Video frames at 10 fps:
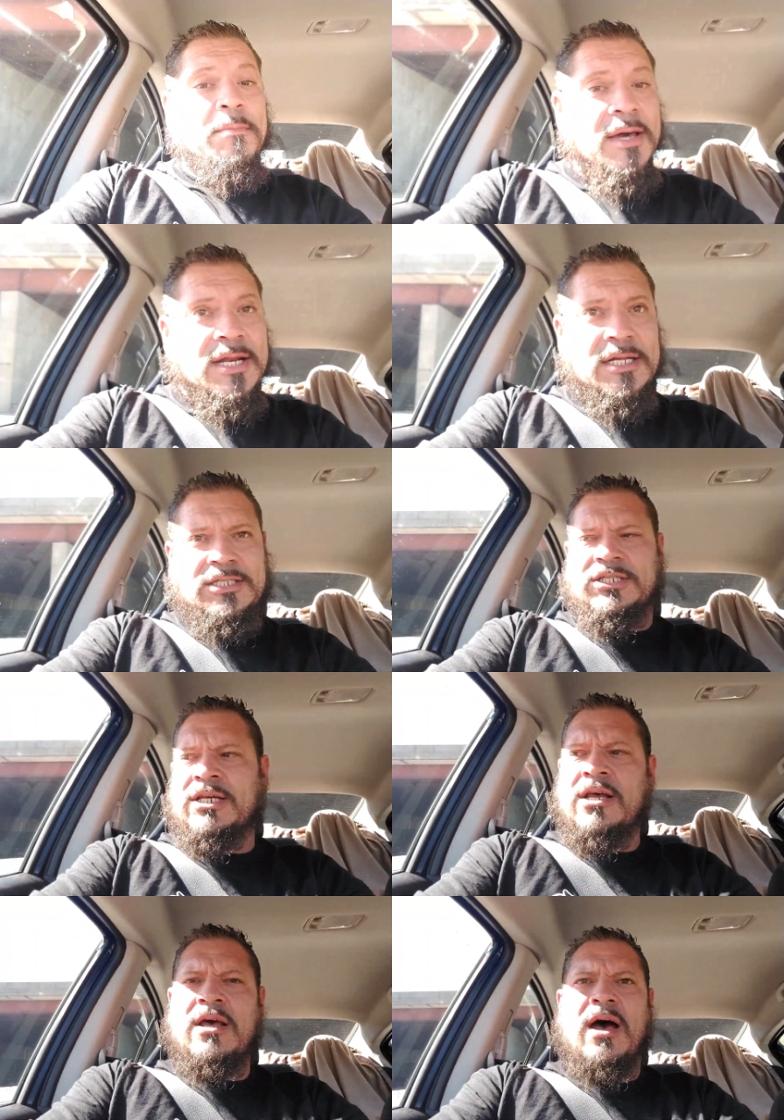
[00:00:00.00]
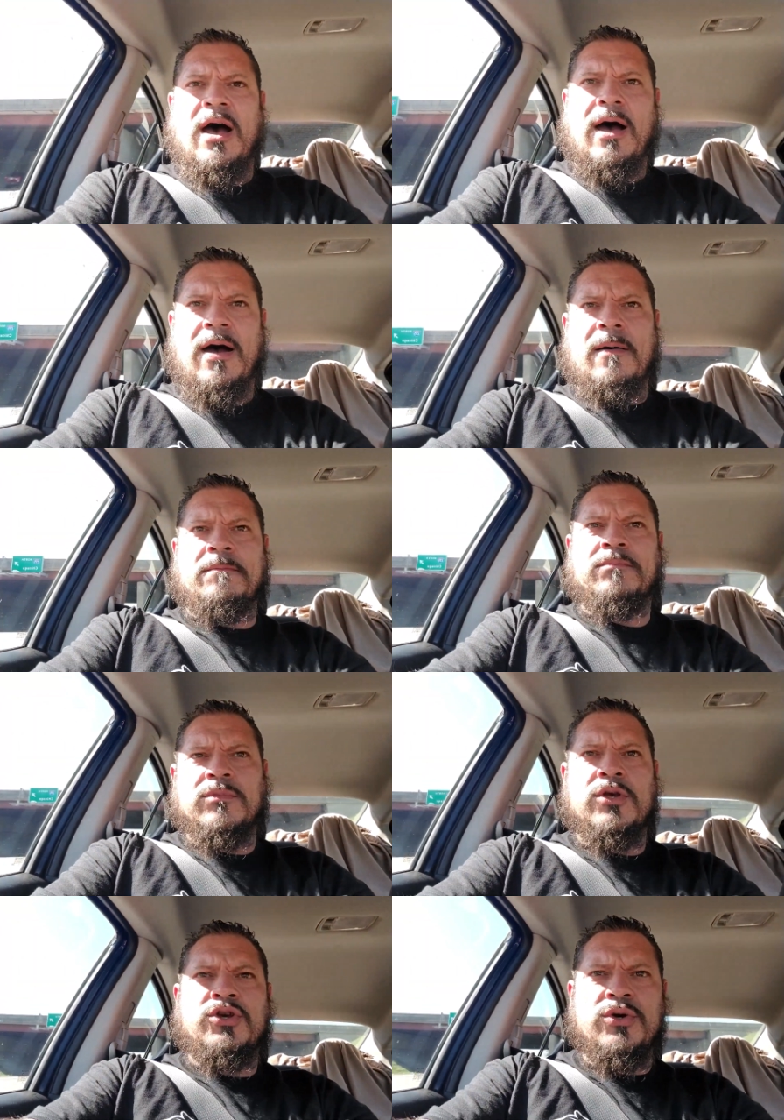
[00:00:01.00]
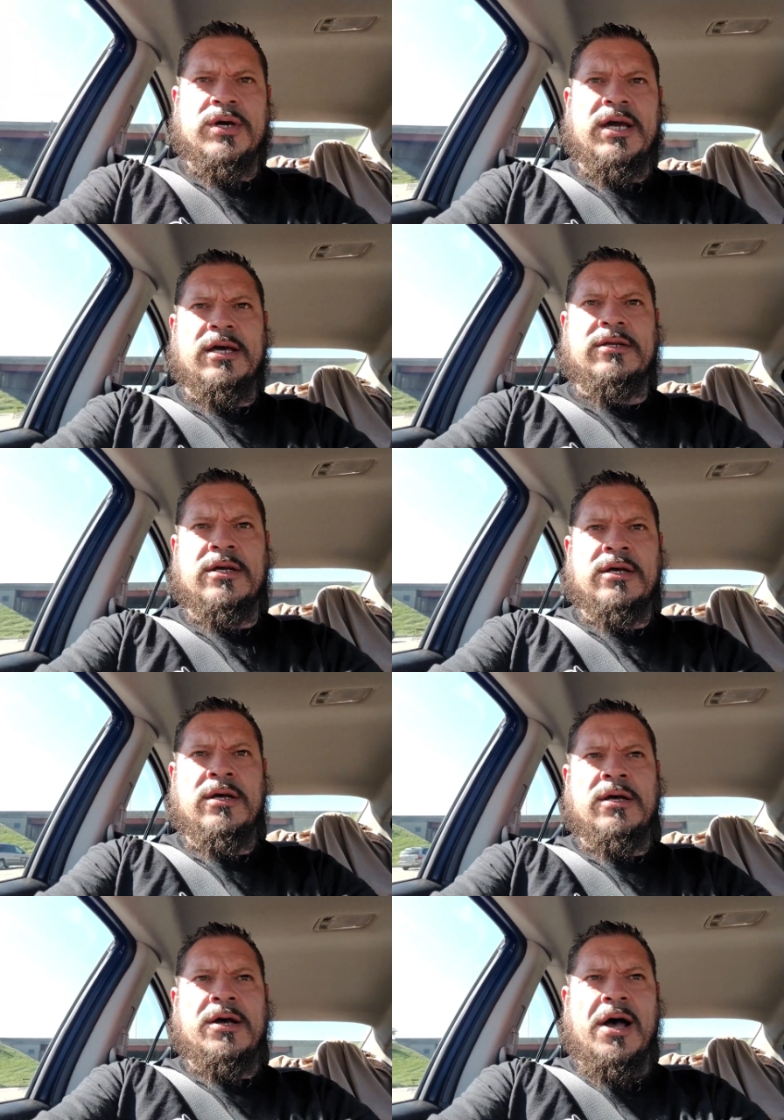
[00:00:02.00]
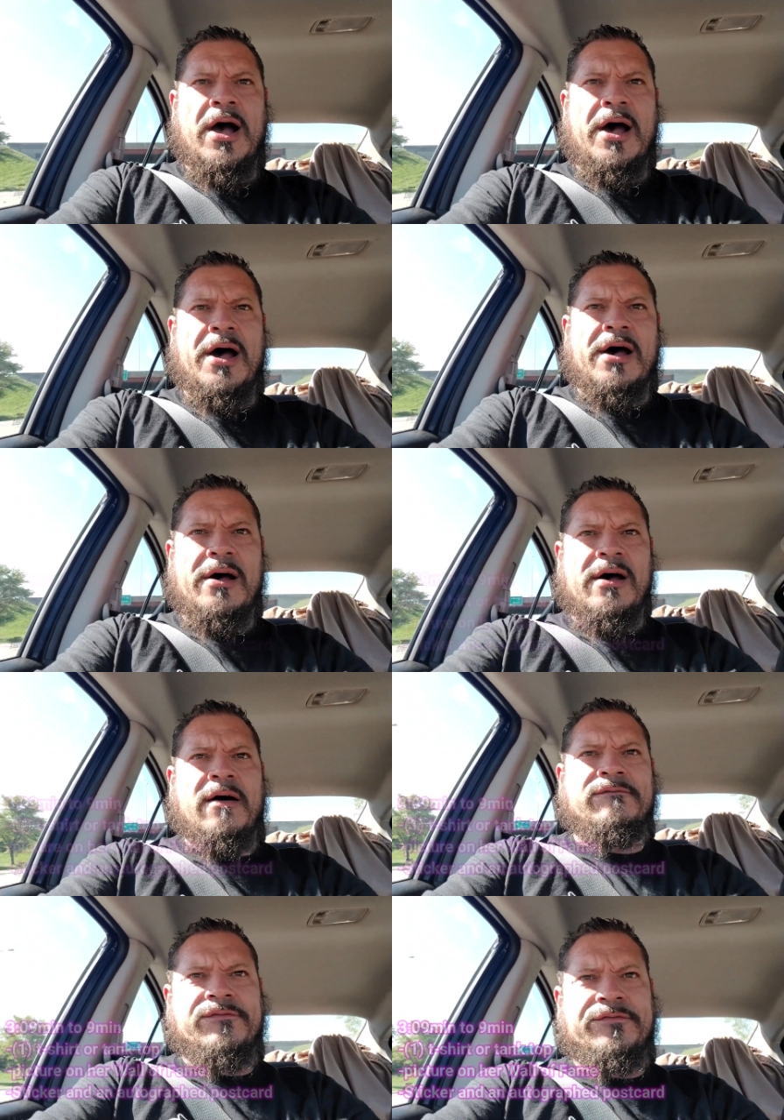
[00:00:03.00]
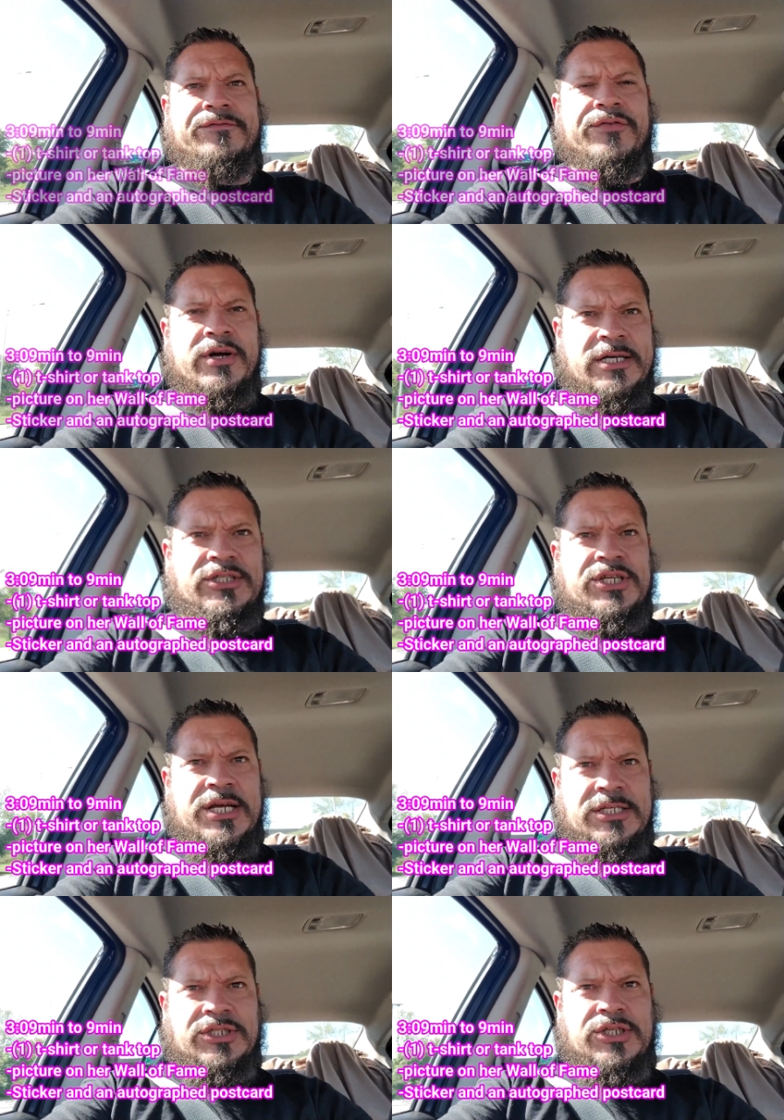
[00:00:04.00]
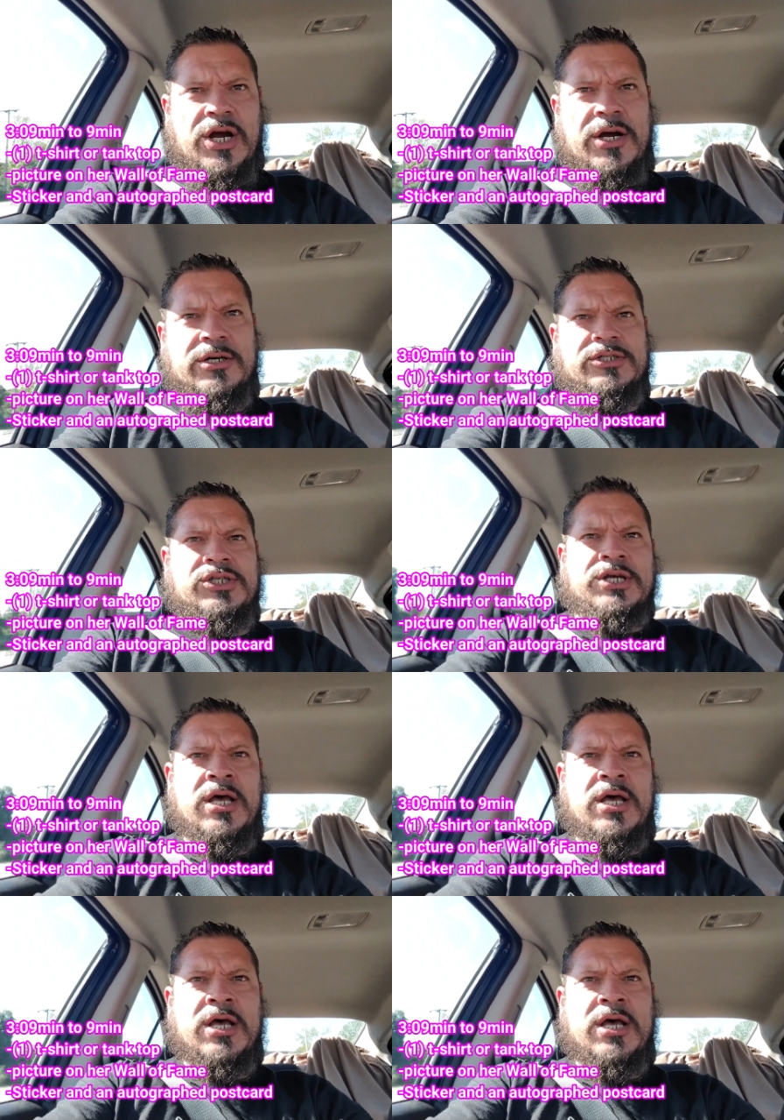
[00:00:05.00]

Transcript: minutes, um, you get uh, a free t-shirt